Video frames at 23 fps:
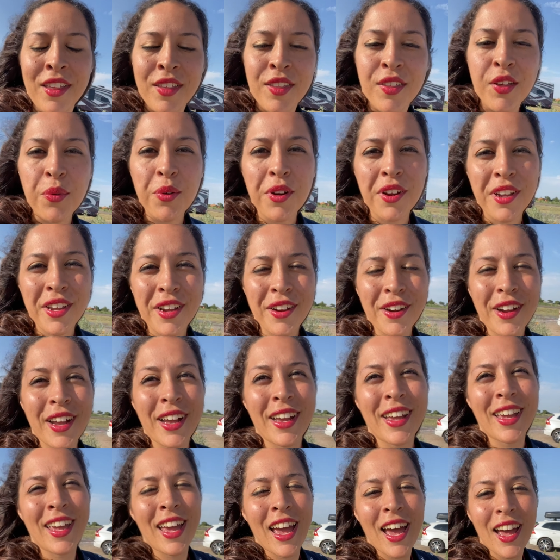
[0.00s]
So we're here at
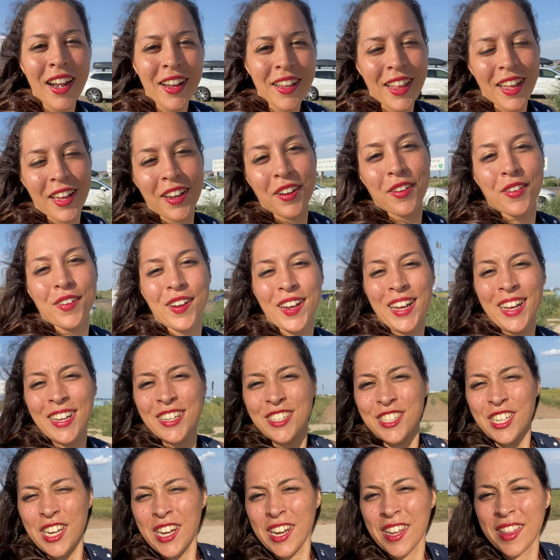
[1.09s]
Cadillac Ranch,
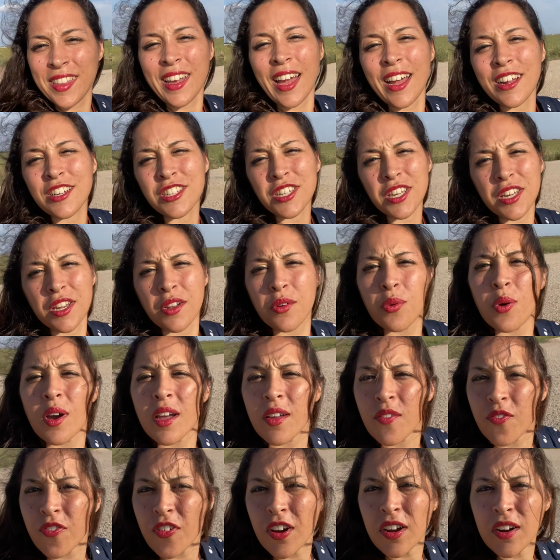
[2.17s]
and it's actually quite
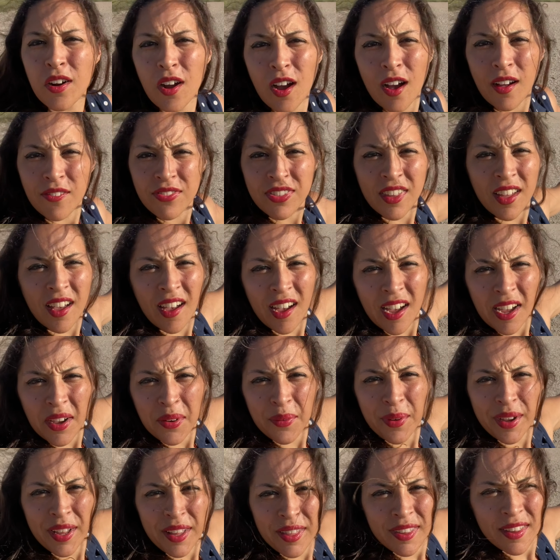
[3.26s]
far off the
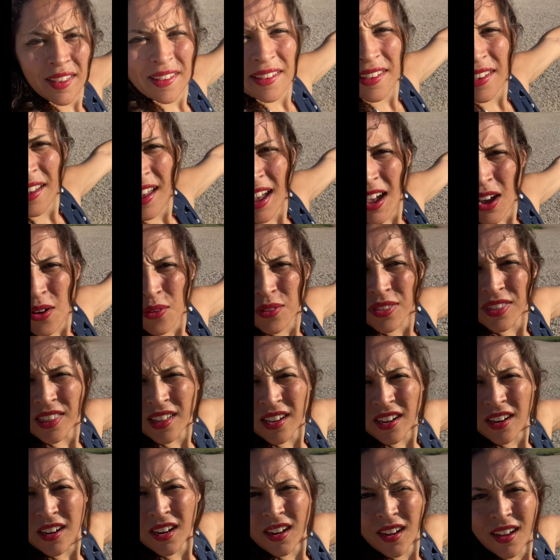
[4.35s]
highway. It's like out
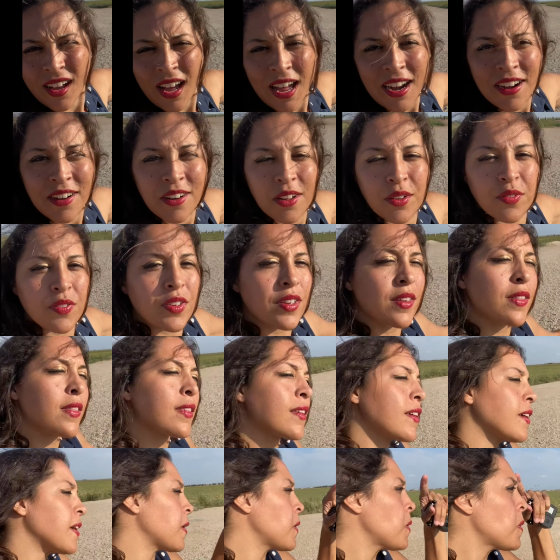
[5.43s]
there. I don't know if you can see
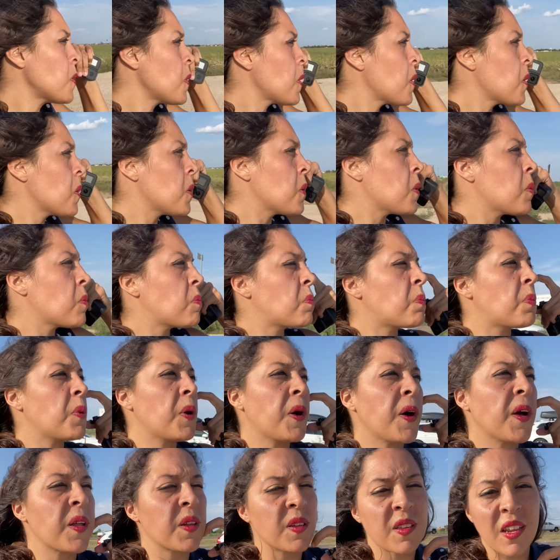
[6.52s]
it,
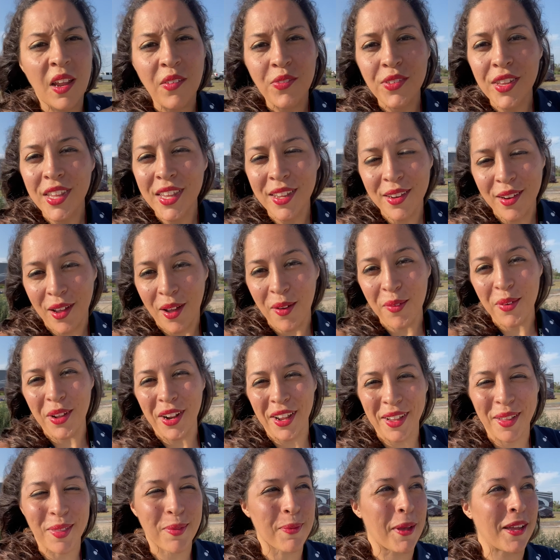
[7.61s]
but definitely not what I
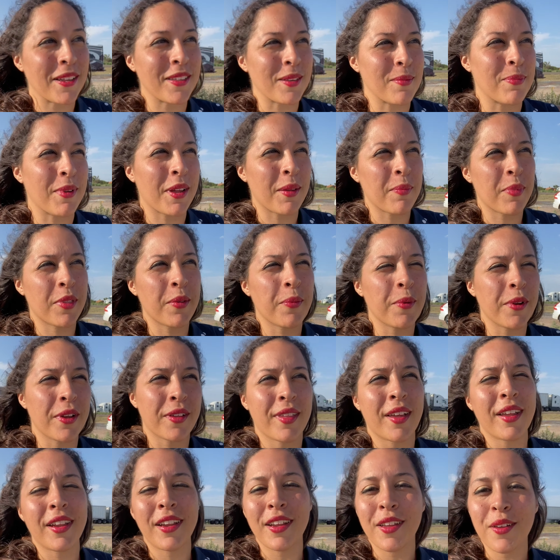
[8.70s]
expected, but I'm super
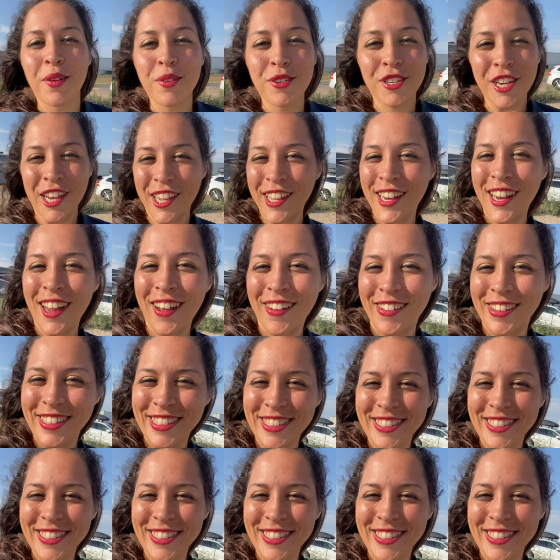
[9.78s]
excited to go check it out.